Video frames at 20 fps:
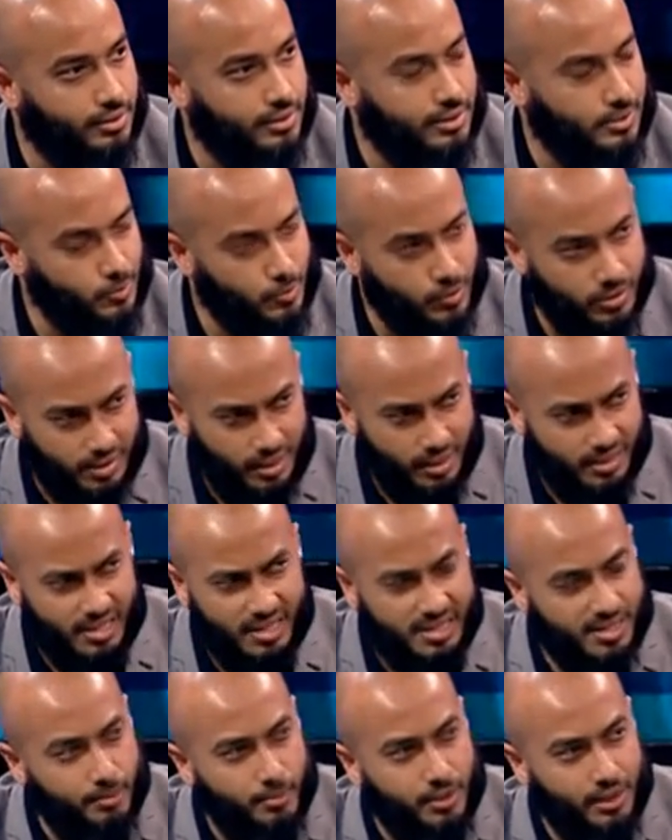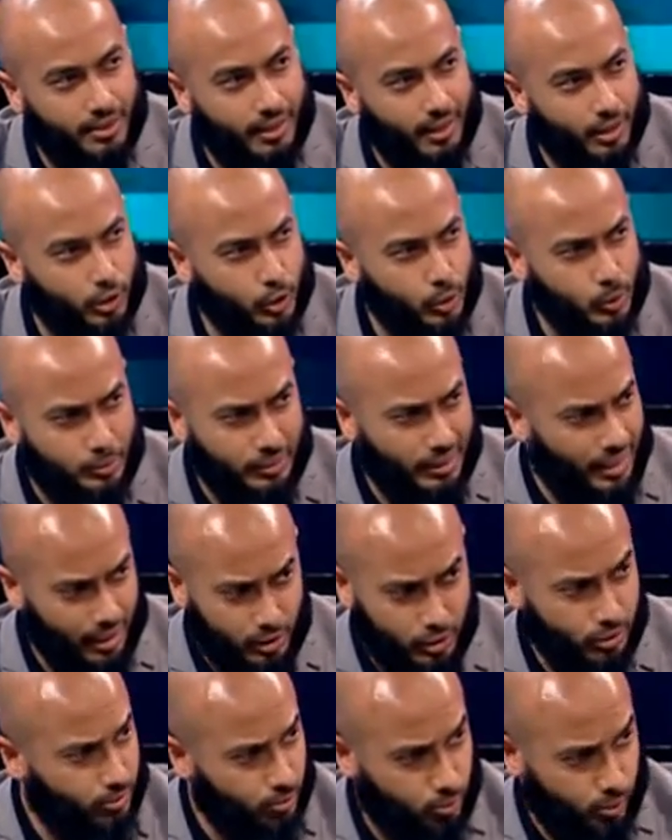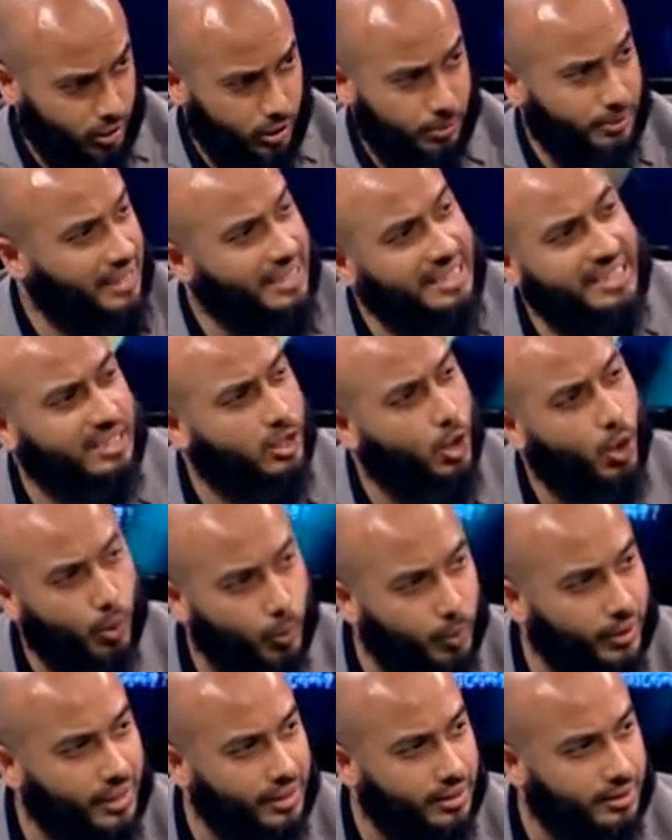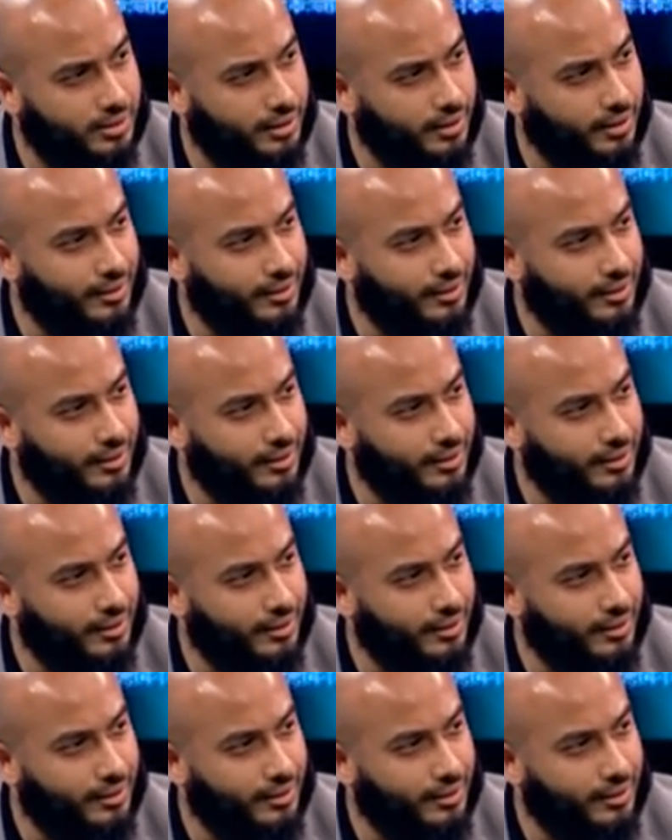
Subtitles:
So what's that? Is that something that you'll be, will you be eating hot wings?